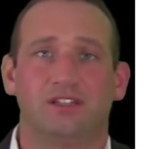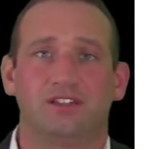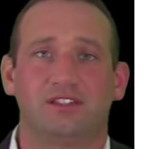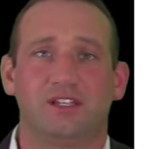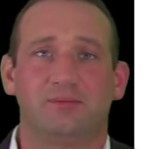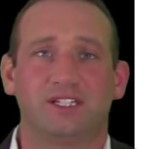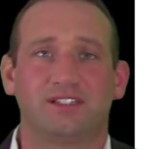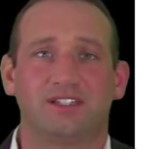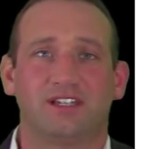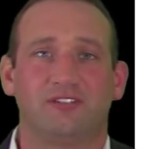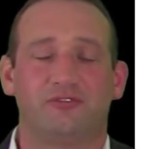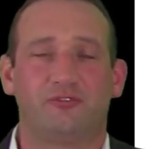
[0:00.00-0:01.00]
they meant
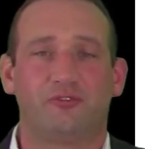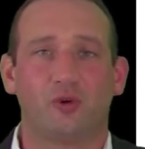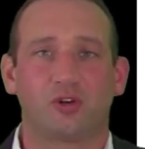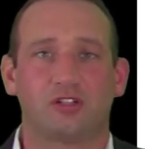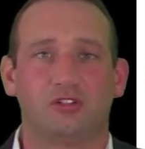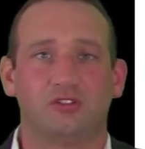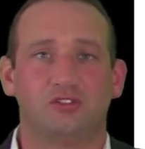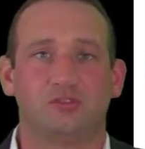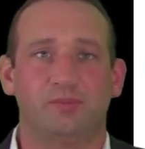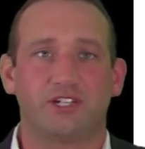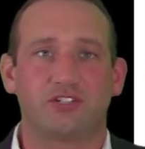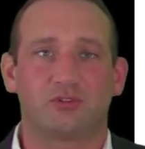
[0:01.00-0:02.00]
that 4 clues
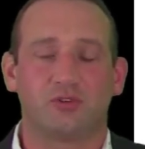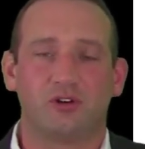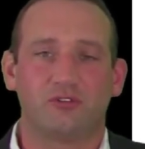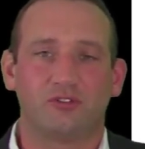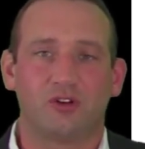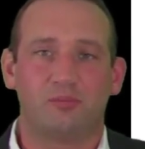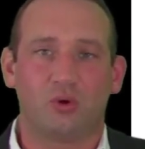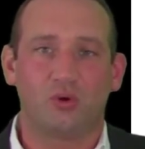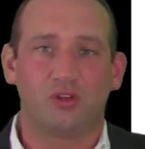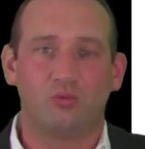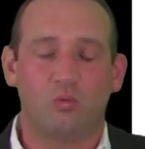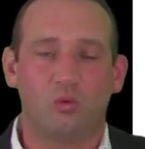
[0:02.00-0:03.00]
meant you were over a
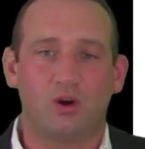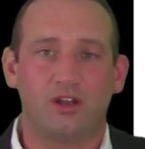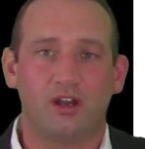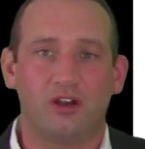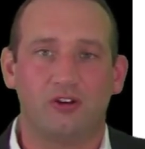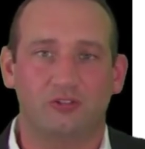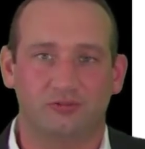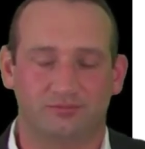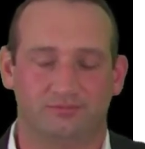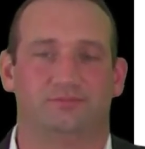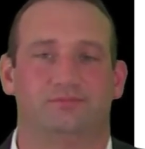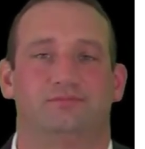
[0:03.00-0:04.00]
.10.
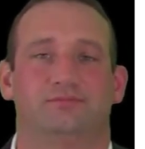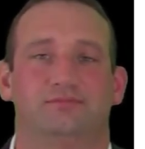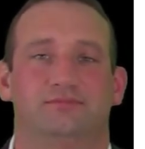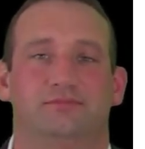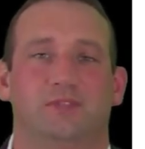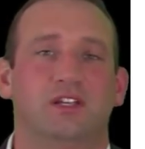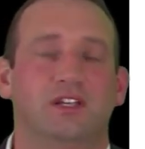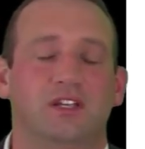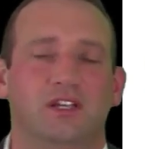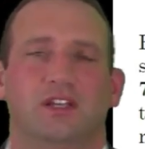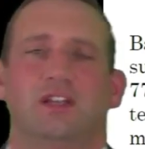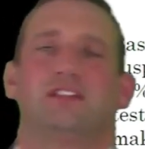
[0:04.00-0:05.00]

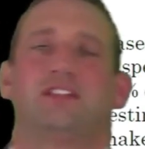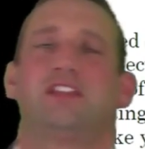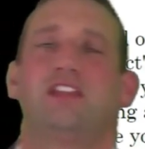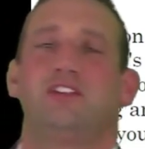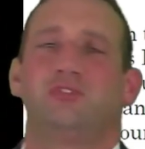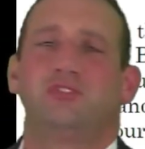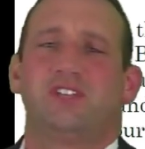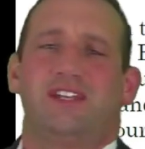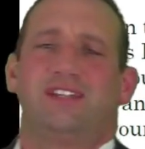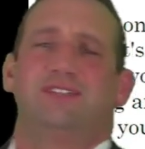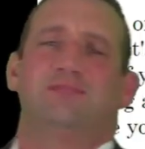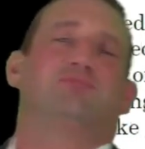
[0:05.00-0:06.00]
Did they use
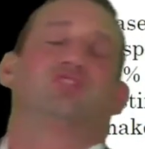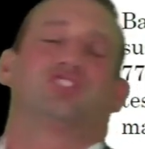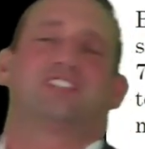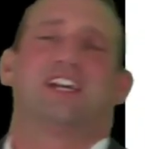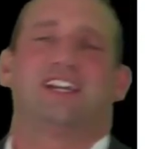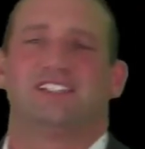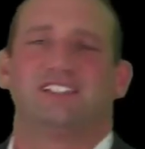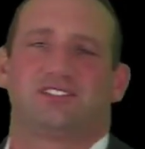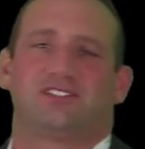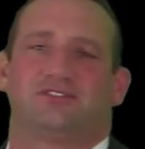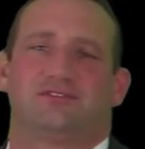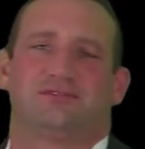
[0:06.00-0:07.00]
any
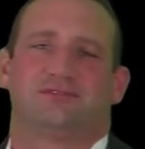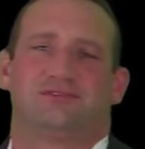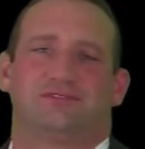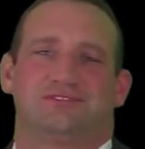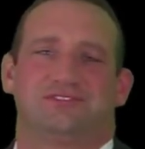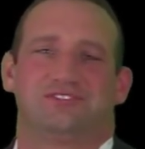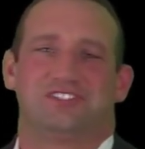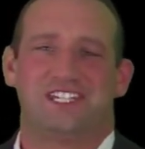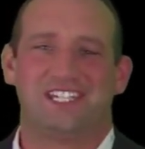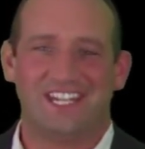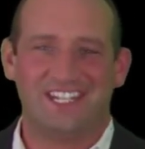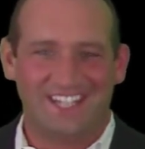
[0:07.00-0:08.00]
science
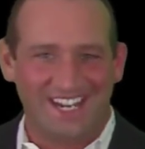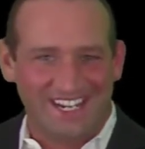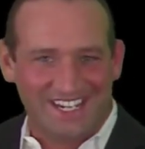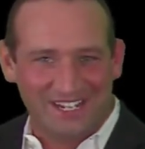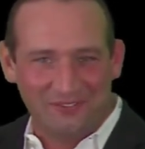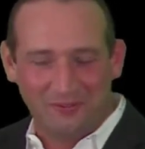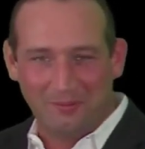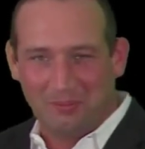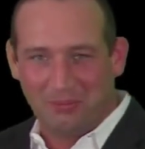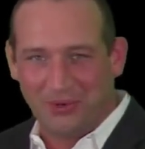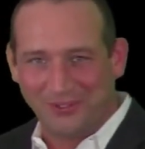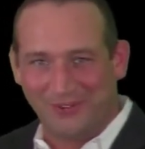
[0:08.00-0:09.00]
to take it from a
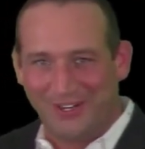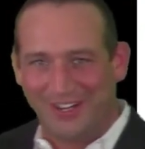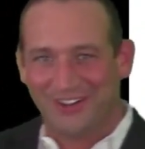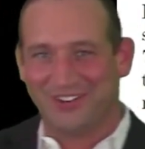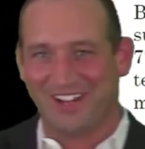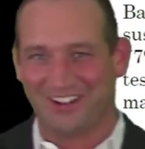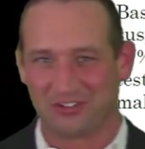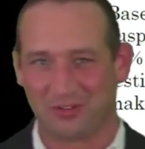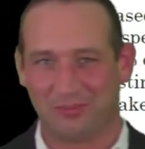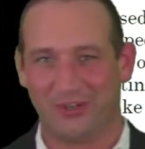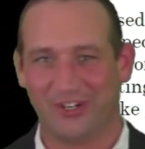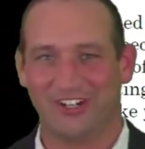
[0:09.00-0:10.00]
.10 down to a
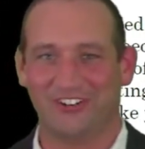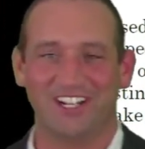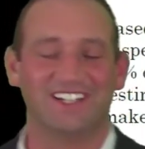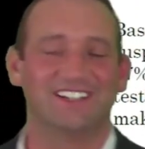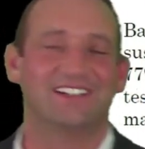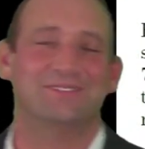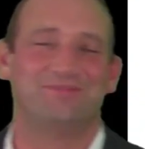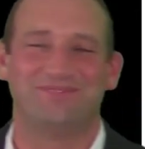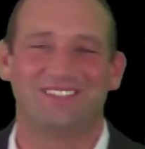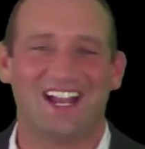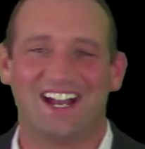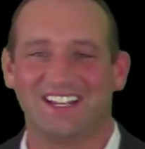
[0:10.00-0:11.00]
.08?
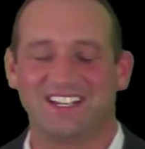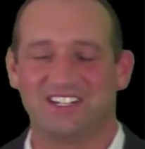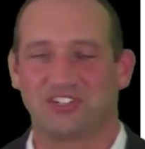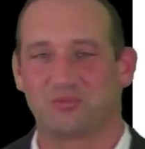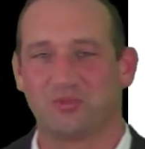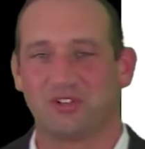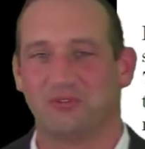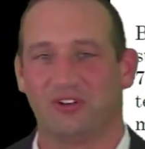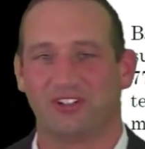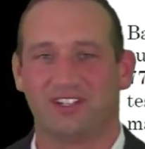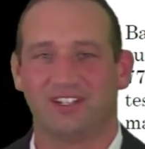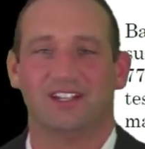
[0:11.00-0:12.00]
Nah, they just
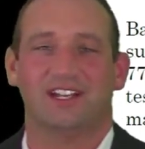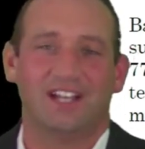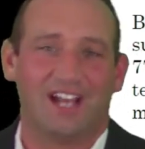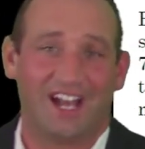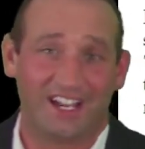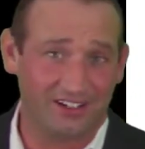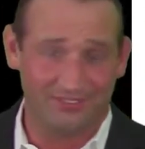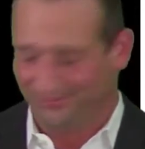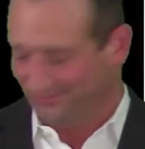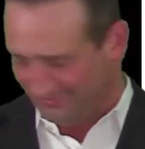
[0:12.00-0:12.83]
reworked it. I can